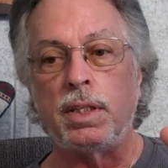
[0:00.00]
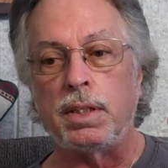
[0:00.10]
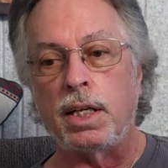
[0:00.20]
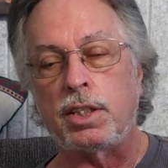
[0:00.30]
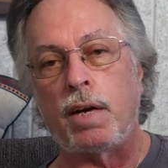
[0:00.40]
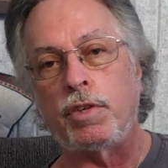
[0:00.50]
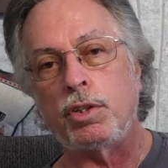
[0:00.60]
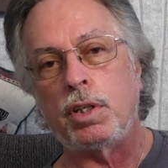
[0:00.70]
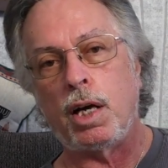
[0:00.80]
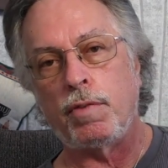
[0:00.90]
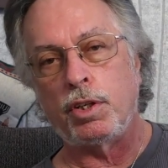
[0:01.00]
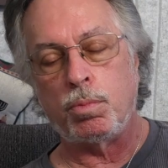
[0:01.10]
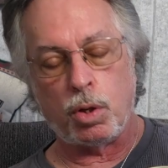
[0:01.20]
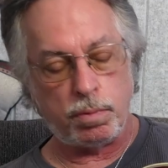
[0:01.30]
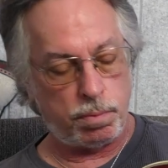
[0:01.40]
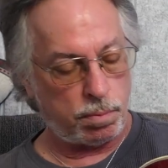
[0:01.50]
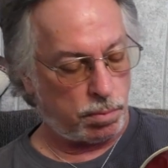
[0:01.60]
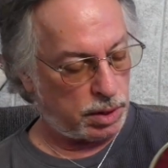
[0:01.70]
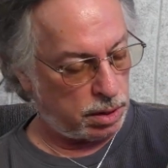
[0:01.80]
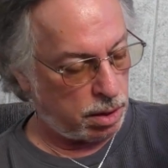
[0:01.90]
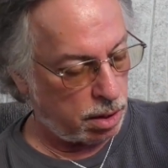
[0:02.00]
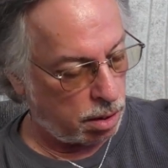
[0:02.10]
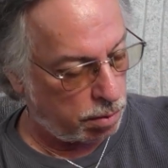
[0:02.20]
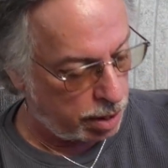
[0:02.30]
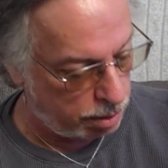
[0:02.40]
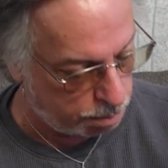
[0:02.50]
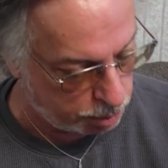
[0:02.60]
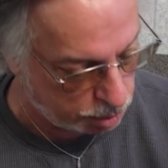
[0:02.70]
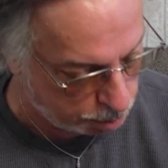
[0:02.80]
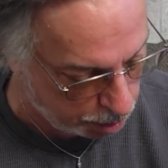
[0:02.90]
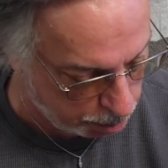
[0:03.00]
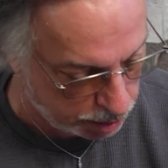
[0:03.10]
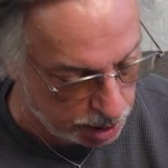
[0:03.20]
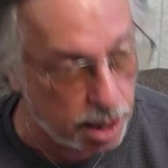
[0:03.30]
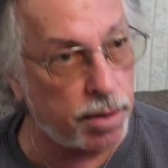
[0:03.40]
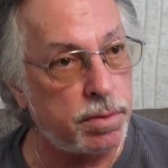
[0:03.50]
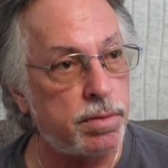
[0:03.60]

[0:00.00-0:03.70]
Thanks. Have a good one. All right, put this baby down.